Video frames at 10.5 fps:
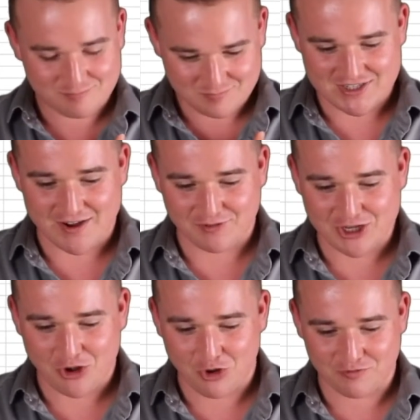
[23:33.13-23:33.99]

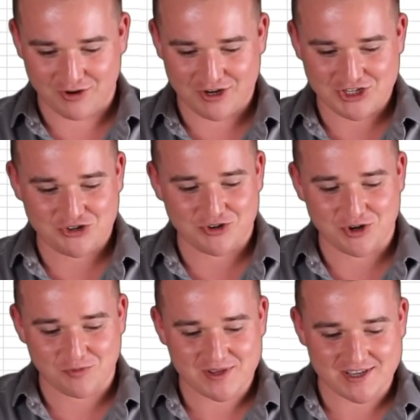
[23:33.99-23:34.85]
definitely hold very
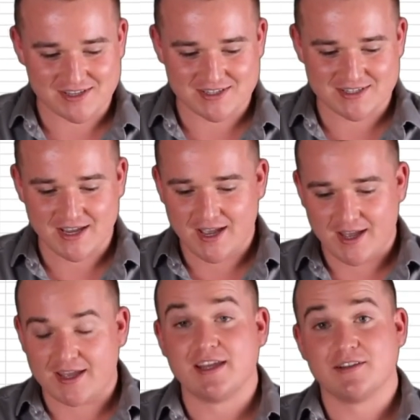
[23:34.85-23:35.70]
true, because
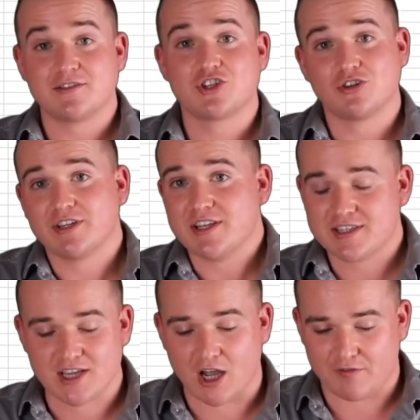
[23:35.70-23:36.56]
it certainly
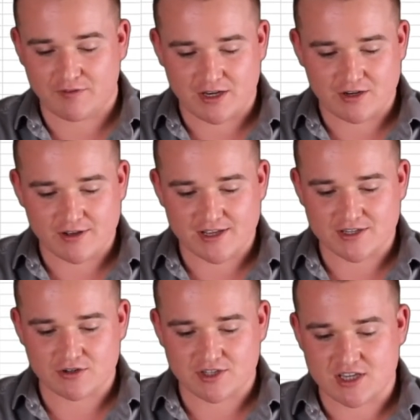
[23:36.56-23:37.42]
is tough, and you
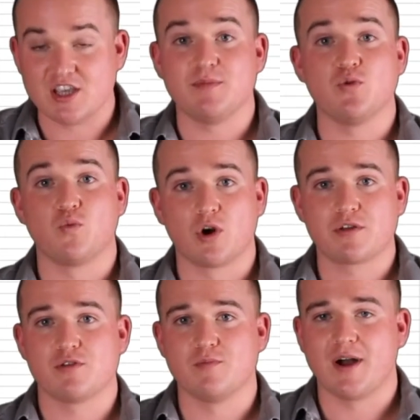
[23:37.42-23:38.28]
guys are seeing me work
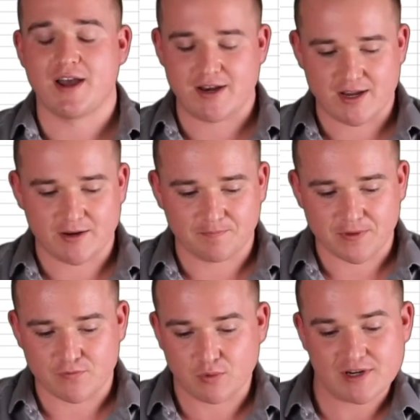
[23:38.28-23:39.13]
through mine. And
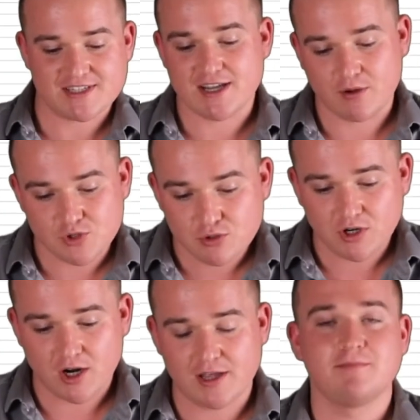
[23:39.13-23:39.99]
if you want to see how I'm doing
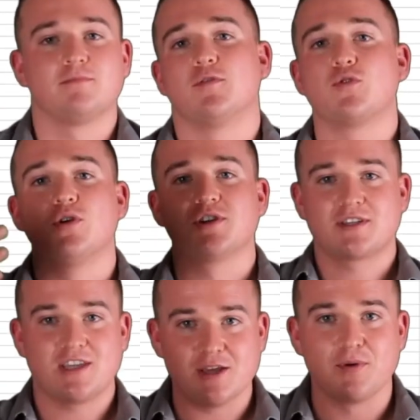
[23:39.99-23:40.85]
on it, of course,
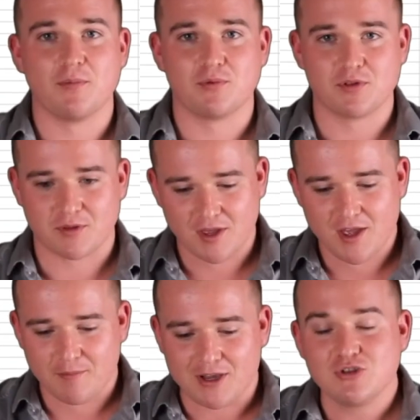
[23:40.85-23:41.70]
keep up with
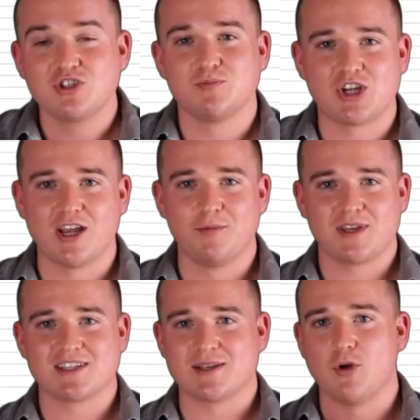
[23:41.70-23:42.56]
my YouTube channel,
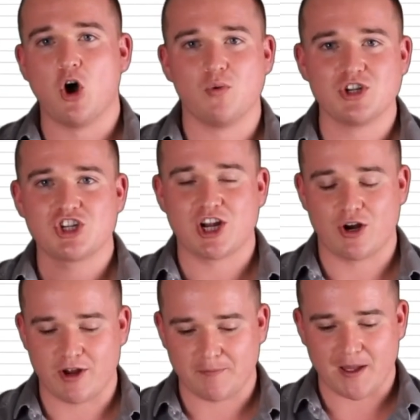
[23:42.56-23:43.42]
because I'm always
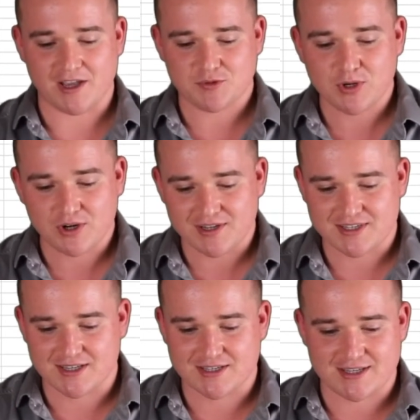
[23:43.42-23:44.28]
sharing my
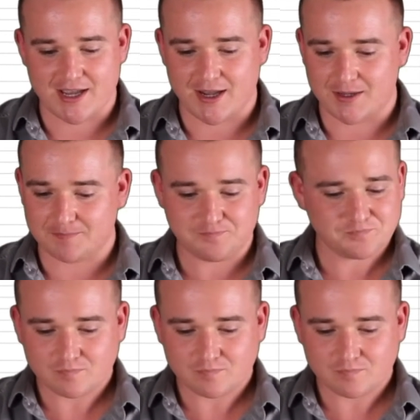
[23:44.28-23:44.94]
experiences and